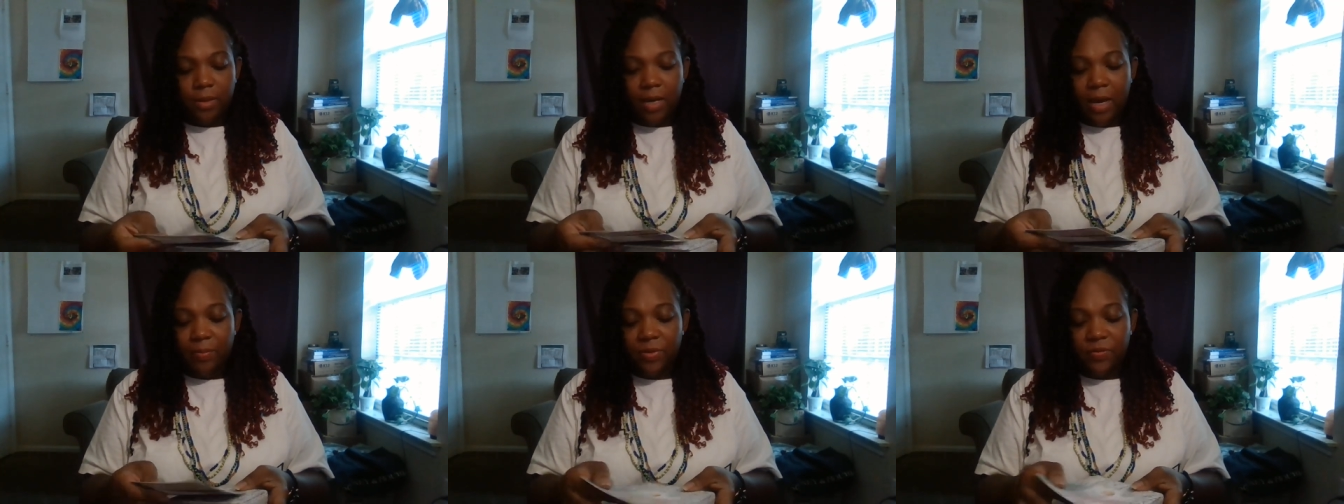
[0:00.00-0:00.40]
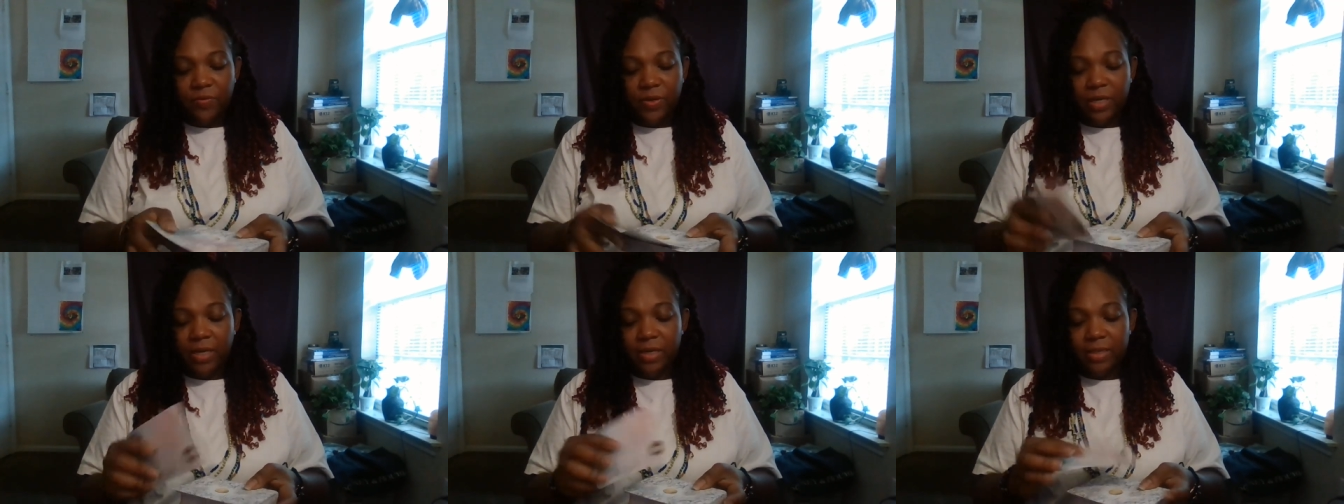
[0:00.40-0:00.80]
I'll be
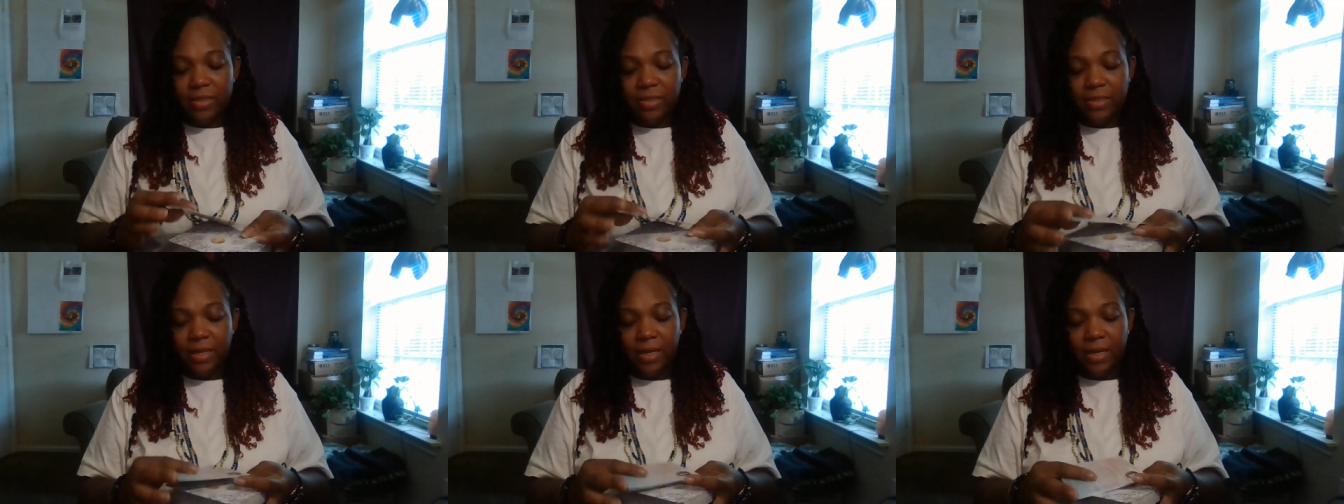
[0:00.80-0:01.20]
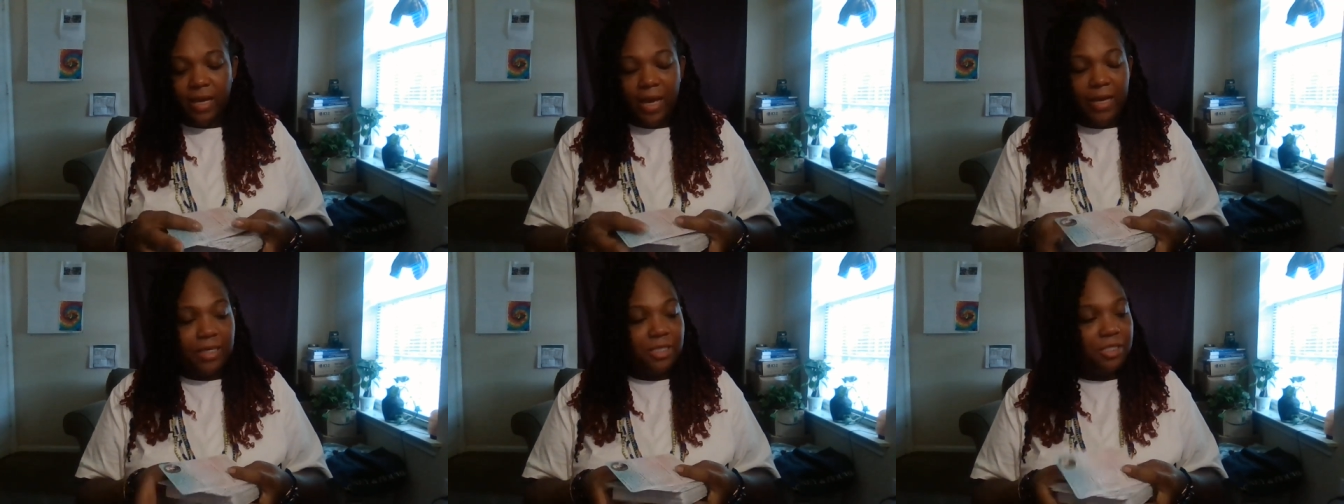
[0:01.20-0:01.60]
forgetting to say
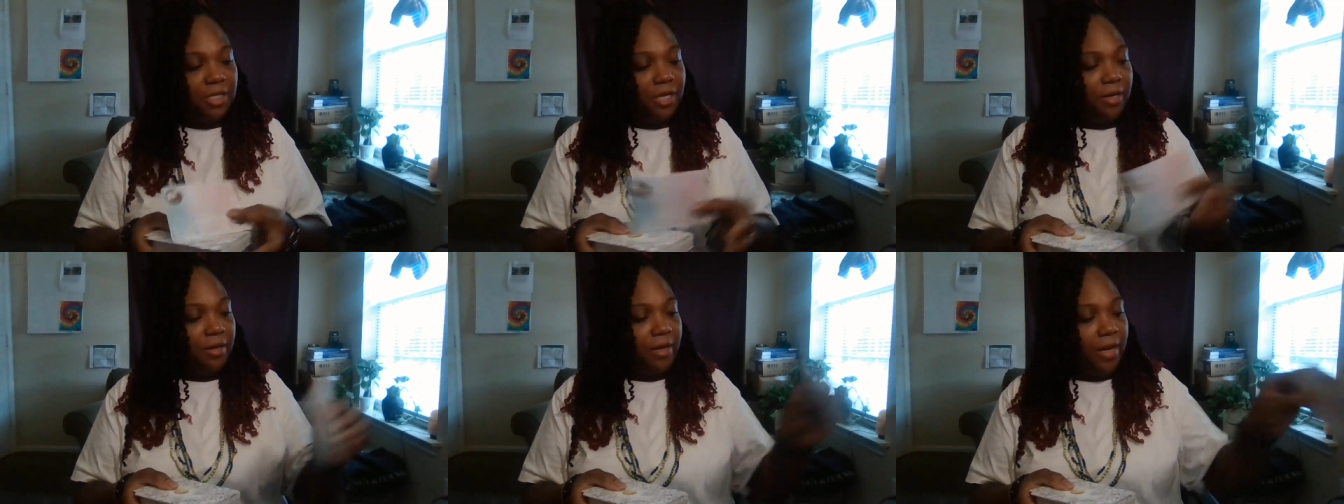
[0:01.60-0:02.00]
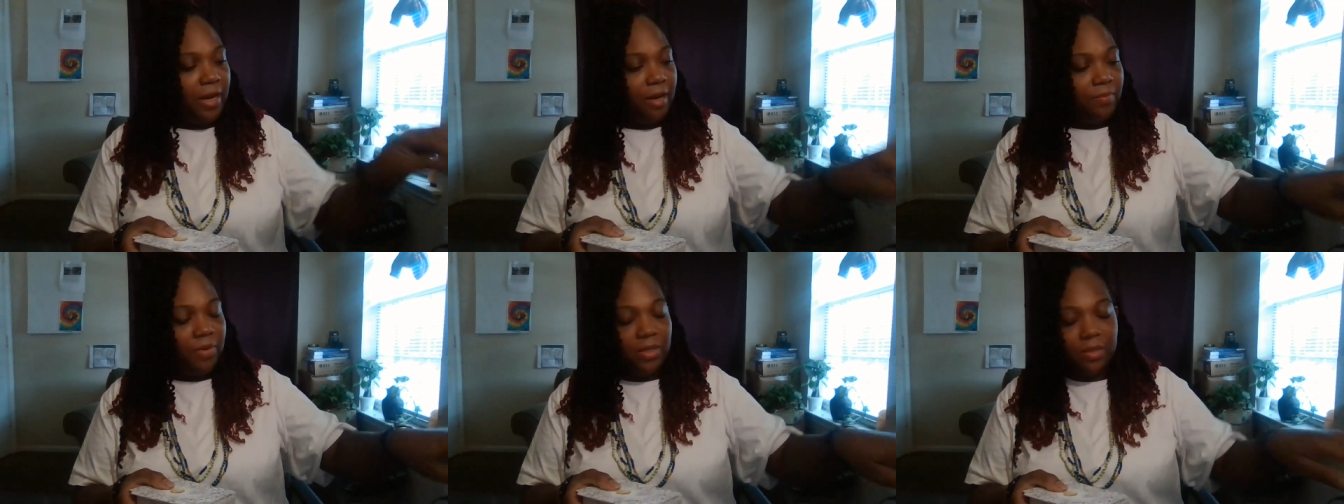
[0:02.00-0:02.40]
like, share,
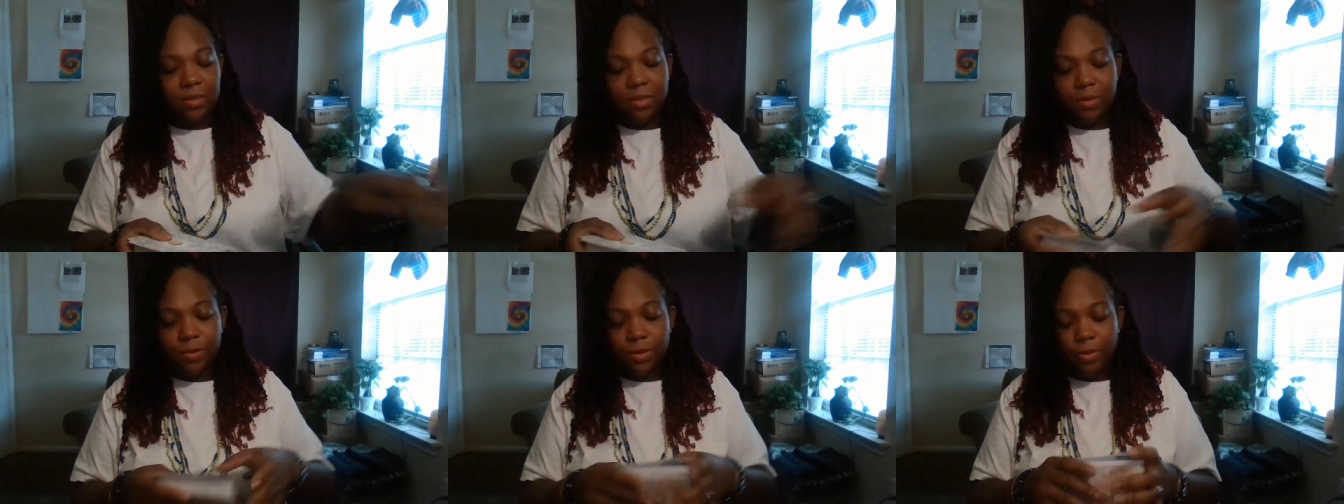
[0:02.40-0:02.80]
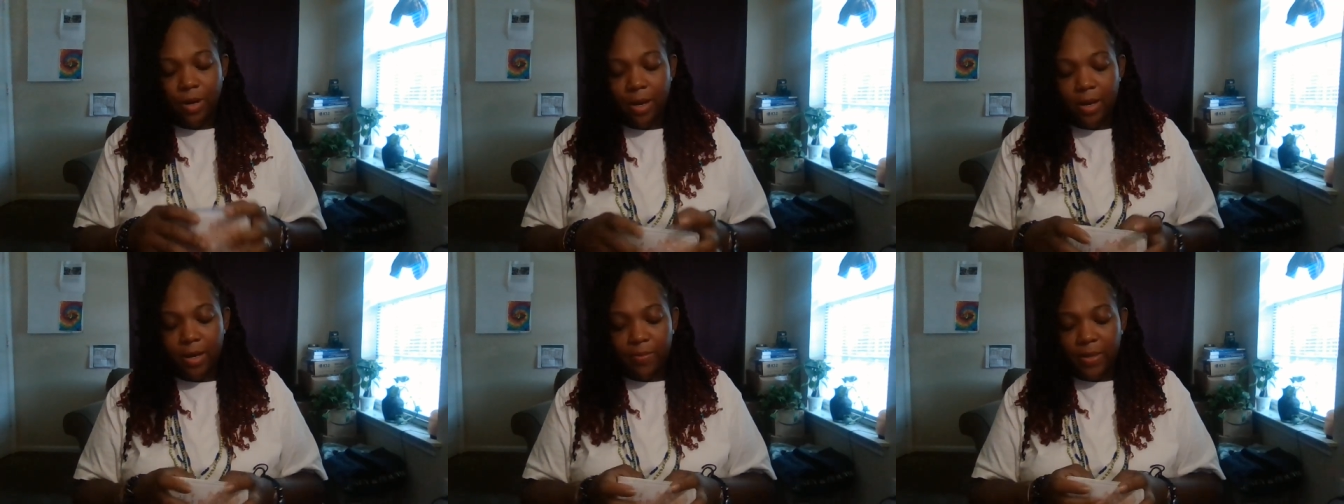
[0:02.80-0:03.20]
comment, and
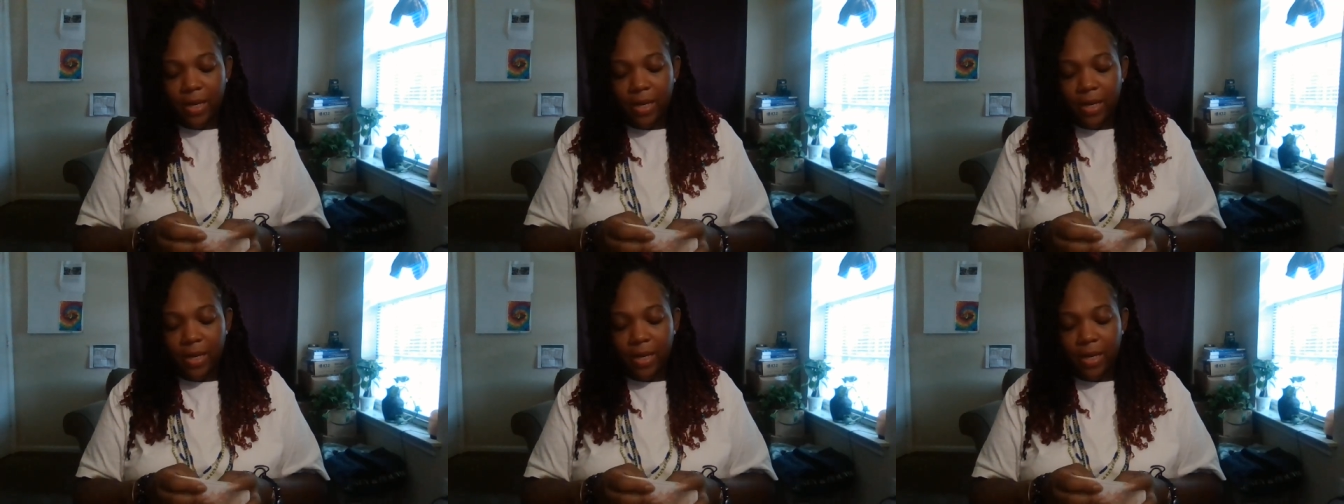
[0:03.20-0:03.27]
subscribe.